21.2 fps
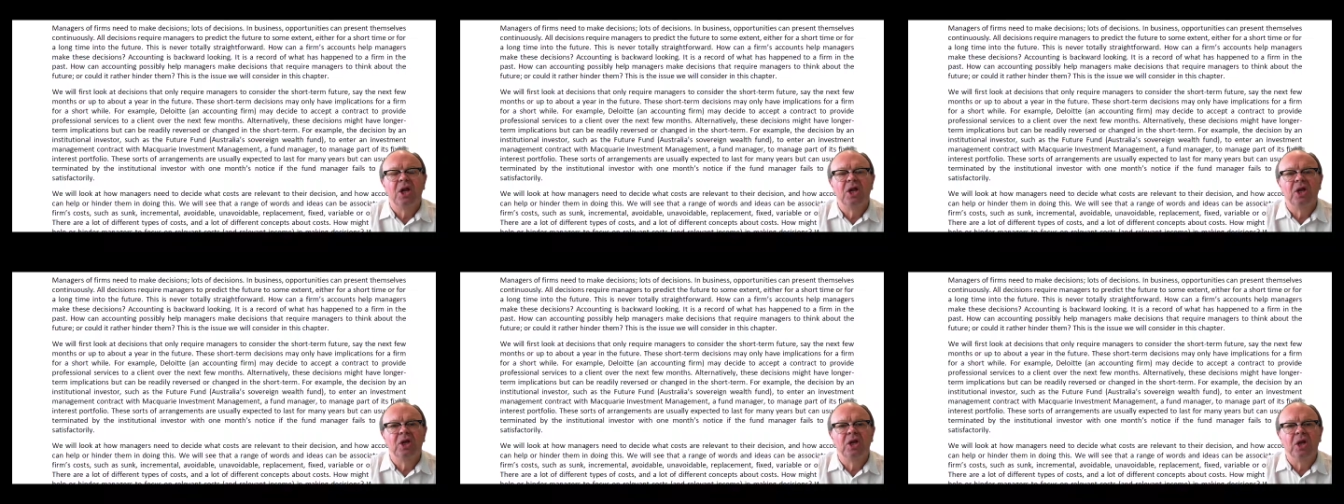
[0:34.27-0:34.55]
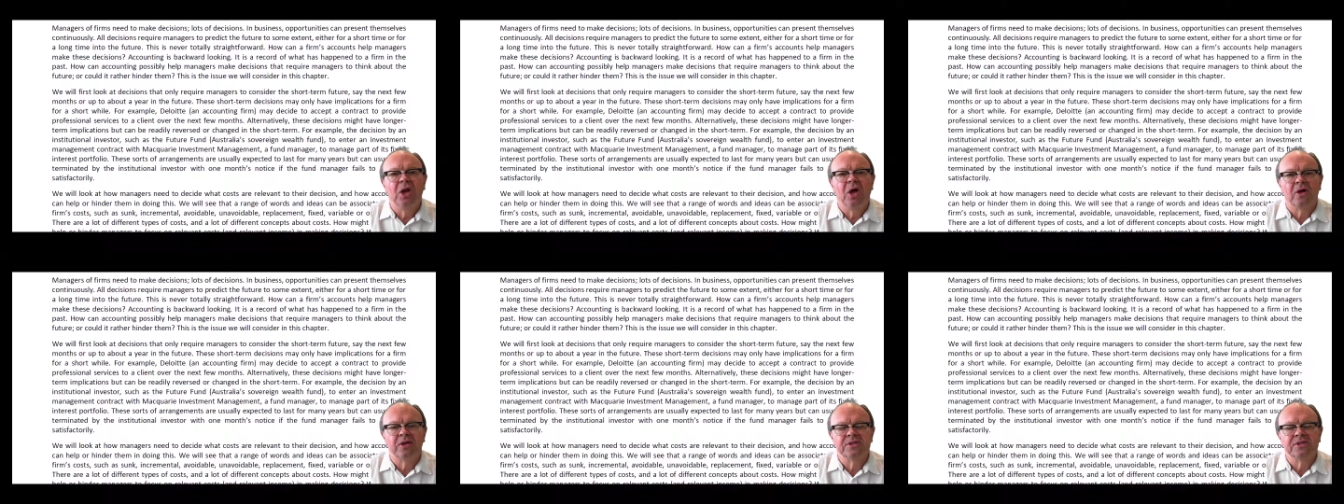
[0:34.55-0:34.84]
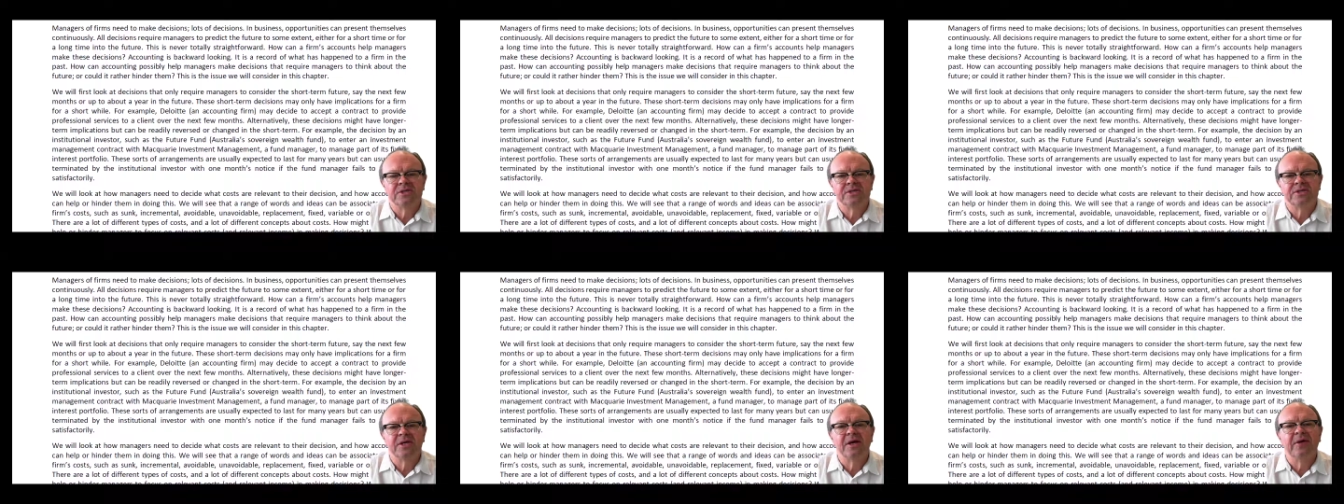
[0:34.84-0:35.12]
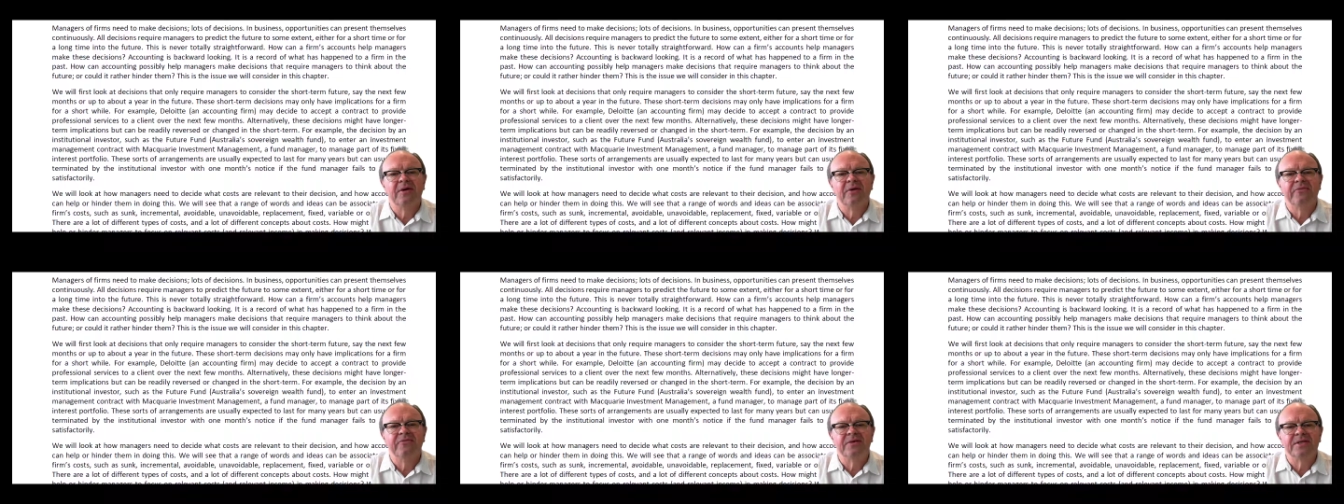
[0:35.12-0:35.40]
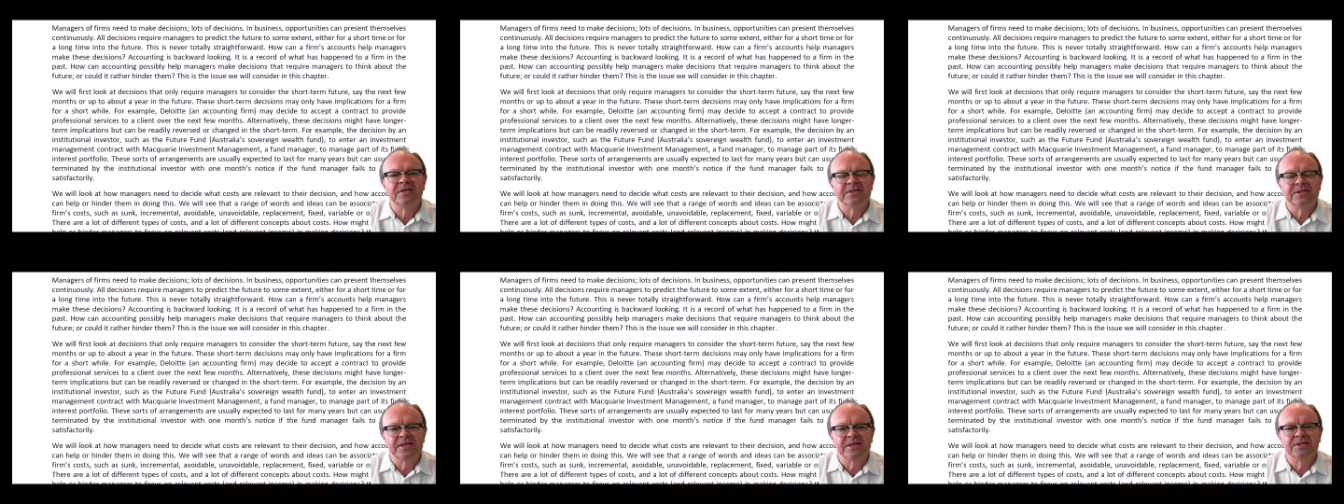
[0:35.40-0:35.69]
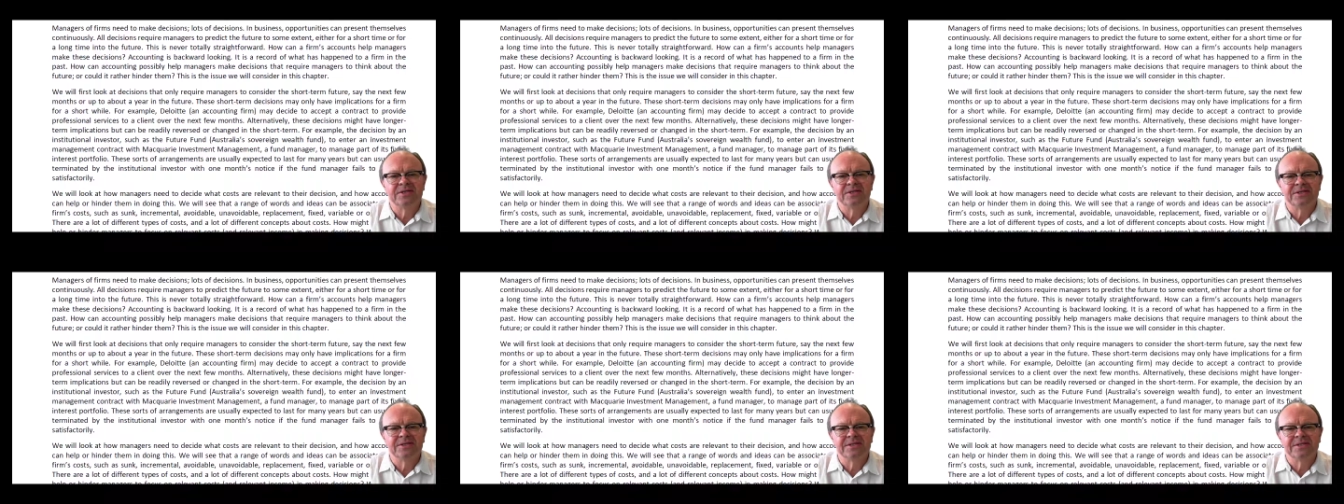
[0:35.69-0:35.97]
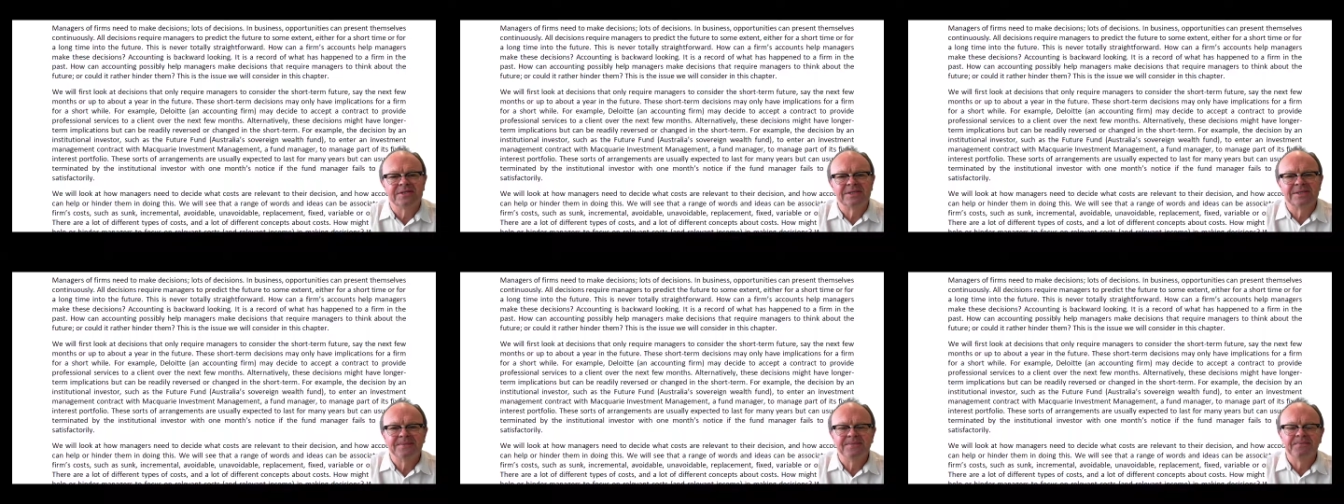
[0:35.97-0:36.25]
Lots of
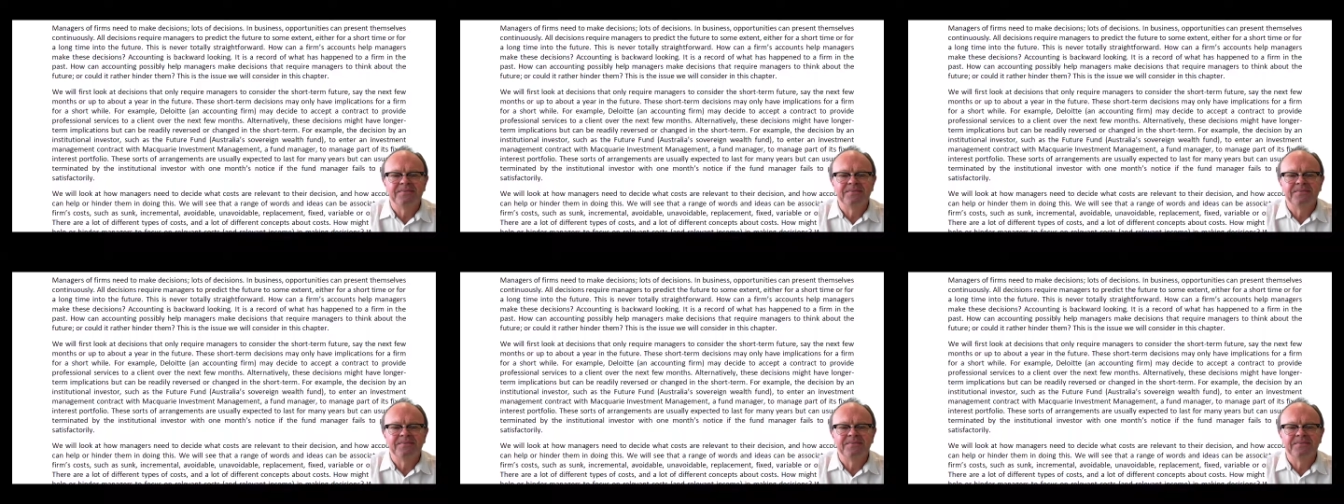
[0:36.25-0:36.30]
decisions.